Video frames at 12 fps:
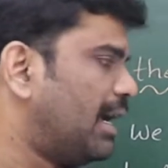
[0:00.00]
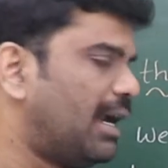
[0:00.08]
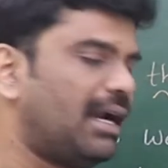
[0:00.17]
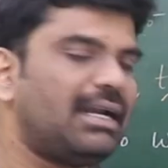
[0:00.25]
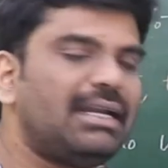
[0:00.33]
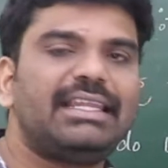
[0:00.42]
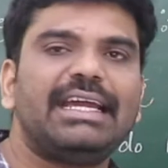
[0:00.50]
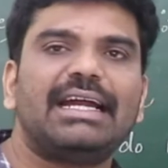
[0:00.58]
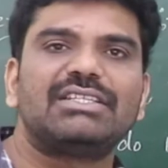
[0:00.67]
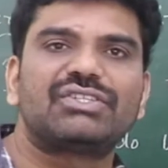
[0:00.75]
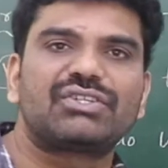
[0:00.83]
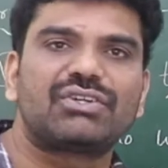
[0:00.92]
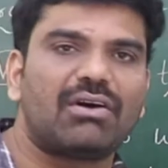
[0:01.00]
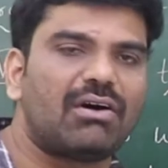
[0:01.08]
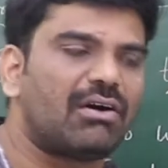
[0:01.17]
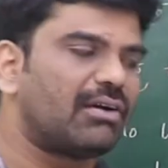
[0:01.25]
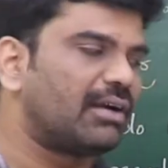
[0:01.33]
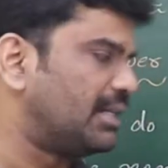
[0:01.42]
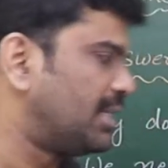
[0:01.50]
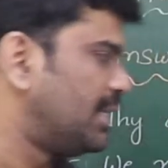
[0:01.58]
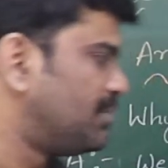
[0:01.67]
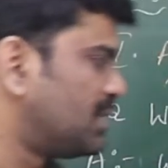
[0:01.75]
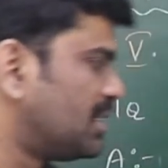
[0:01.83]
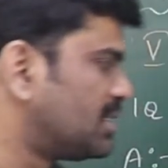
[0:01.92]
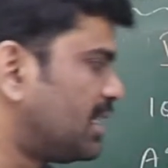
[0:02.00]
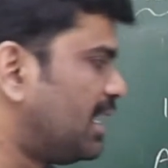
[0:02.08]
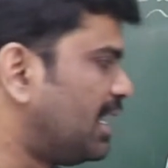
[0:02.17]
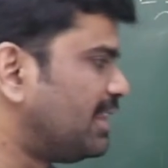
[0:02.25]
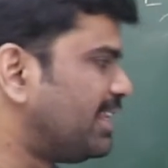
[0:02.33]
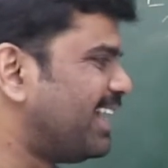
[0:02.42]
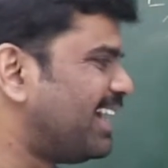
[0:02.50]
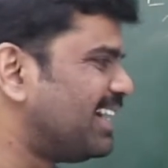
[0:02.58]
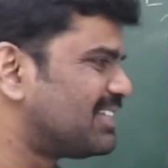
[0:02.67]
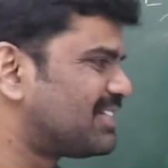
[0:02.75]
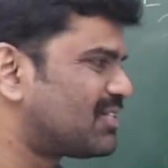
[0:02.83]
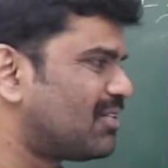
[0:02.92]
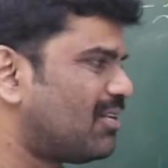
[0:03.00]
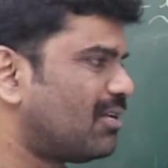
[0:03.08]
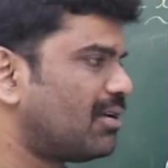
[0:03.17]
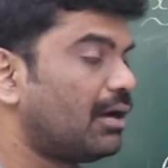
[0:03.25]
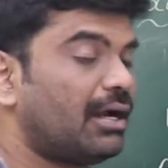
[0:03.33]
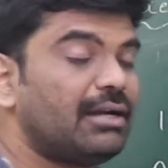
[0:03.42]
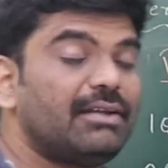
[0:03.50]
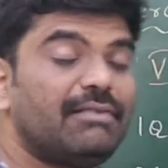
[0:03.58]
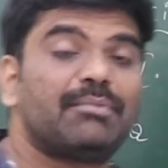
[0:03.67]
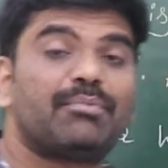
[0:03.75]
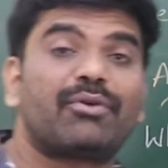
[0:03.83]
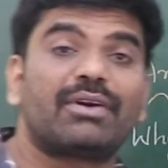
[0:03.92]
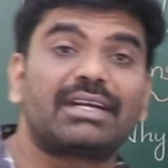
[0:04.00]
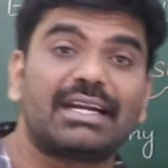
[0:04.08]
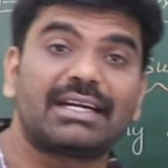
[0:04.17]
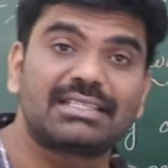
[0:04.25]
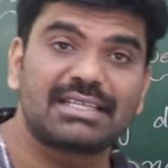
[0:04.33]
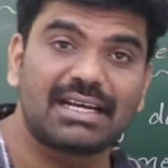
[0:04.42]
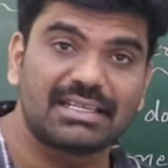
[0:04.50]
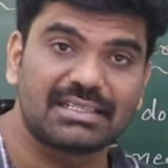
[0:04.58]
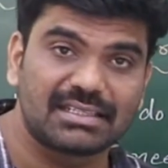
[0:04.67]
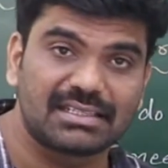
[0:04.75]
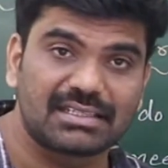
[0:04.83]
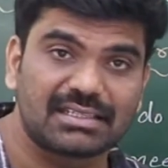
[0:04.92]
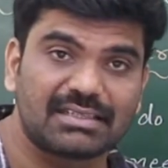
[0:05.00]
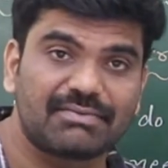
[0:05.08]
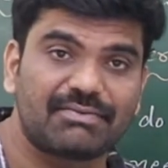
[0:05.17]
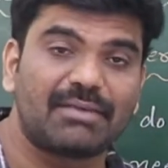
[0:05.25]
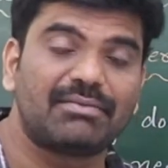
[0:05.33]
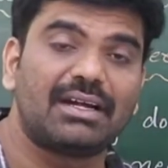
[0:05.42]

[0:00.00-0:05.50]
Healthy and strong. It keeps us healthy and strong and even protects us from